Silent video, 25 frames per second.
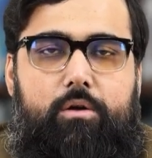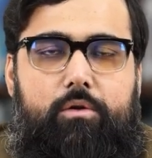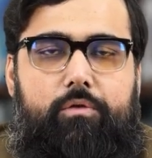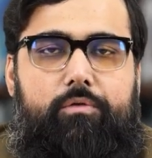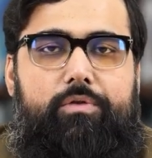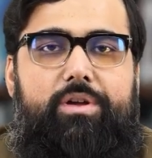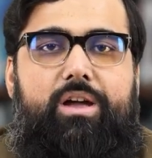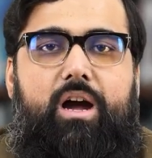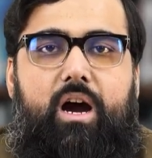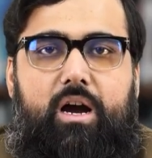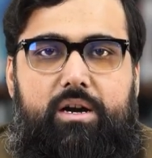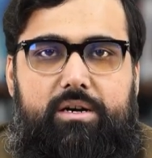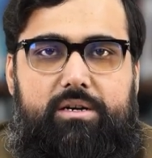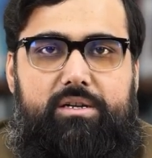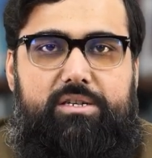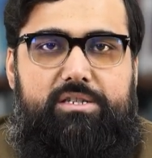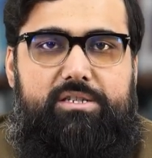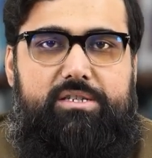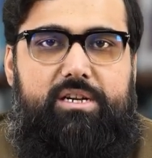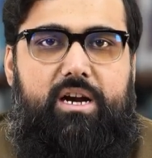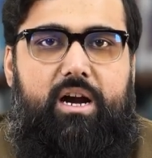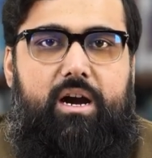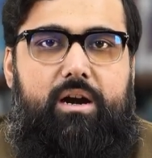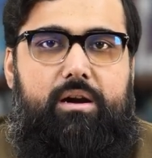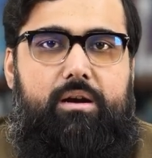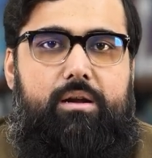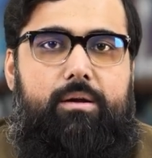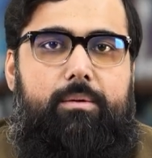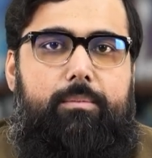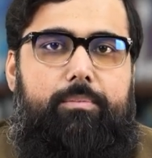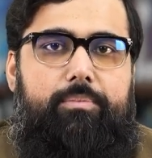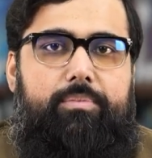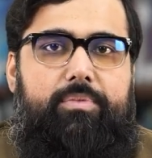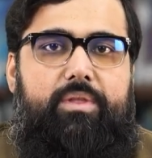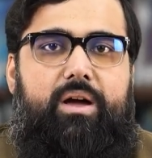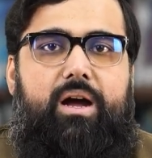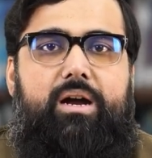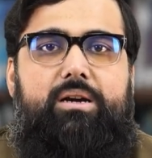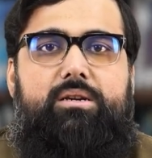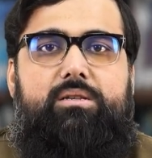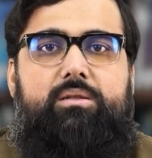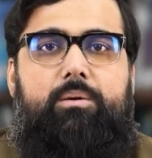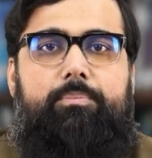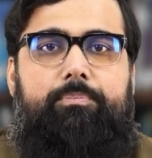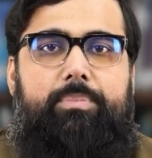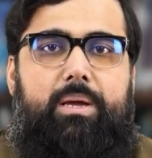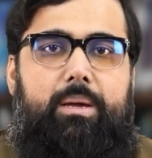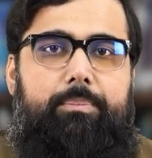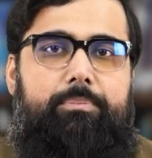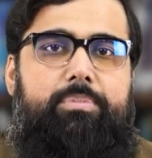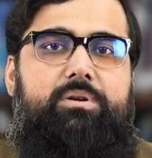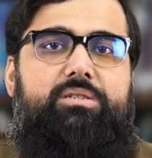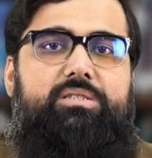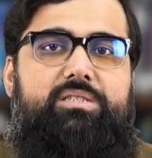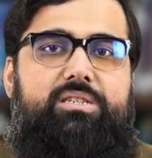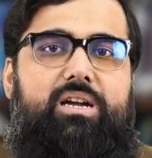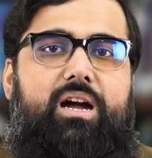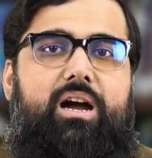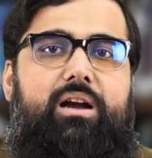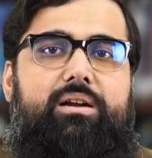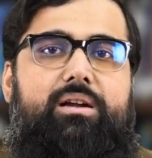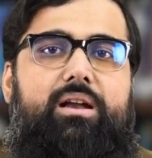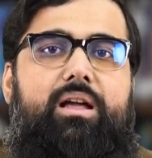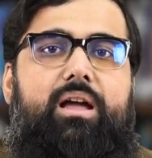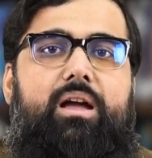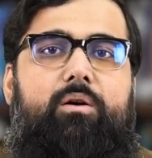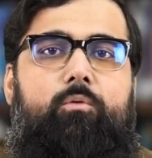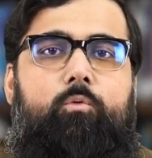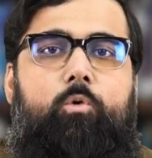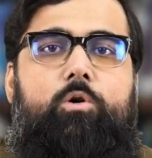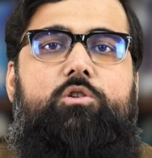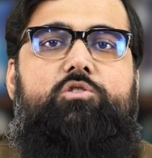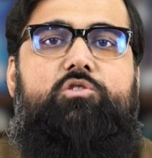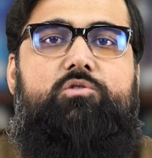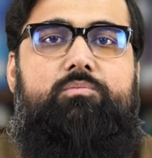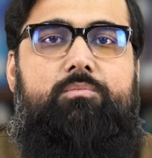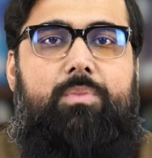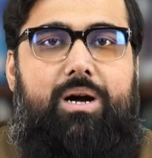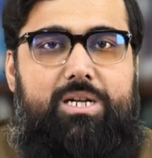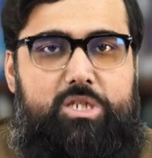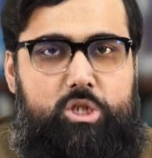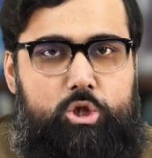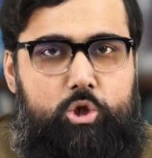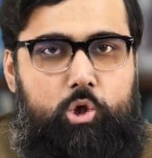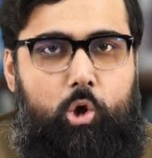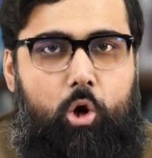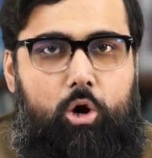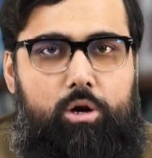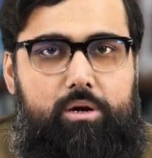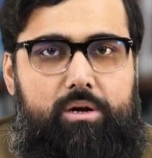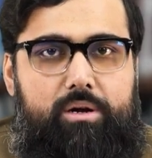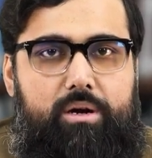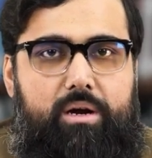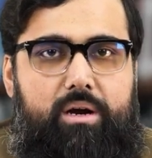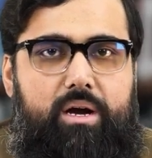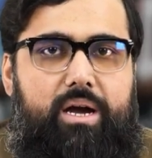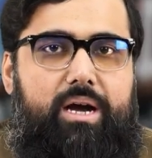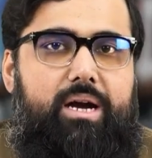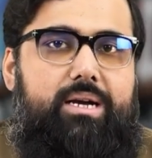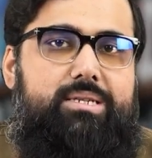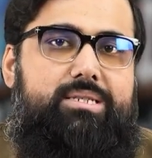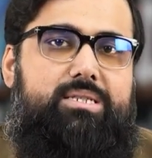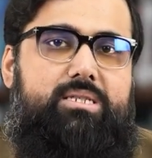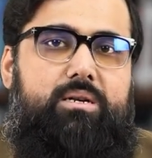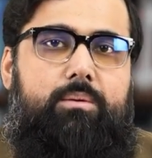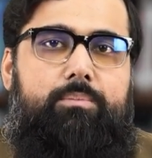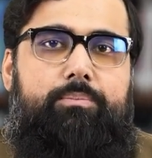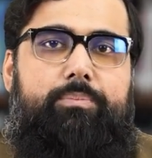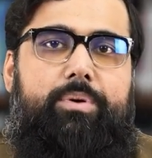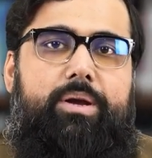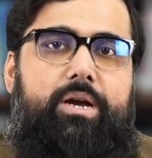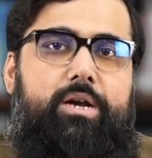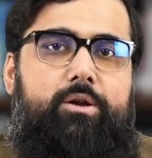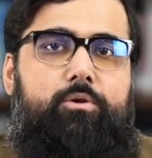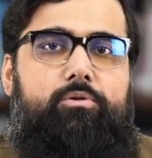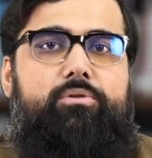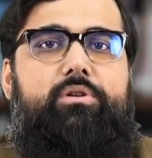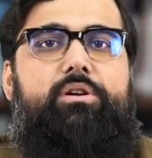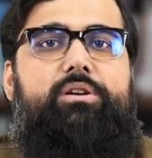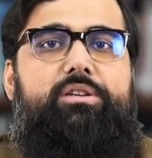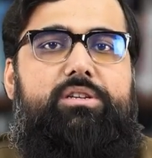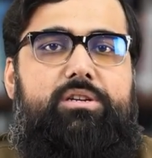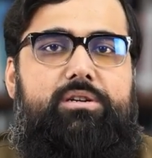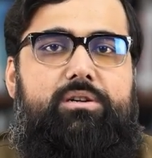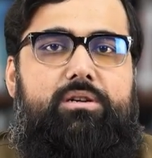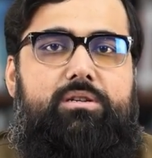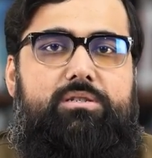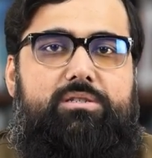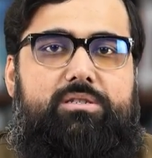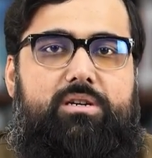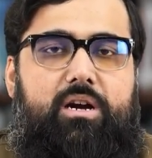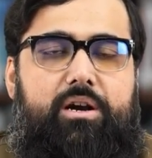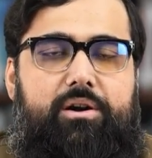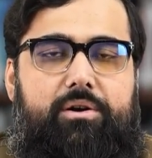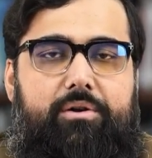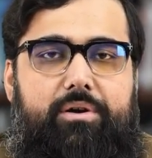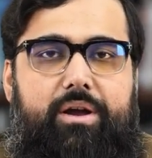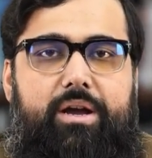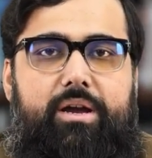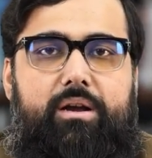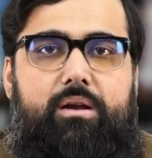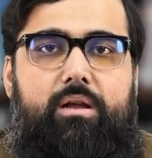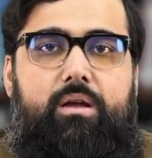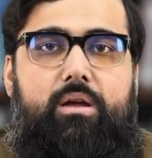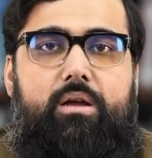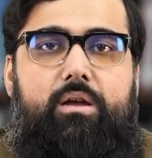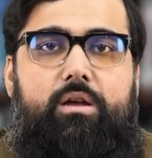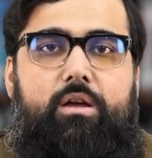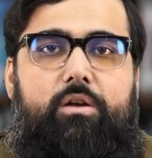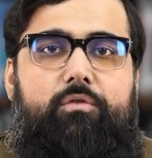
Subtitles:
We understand that the paper SAT was much longer as compared to the digital SAT, right?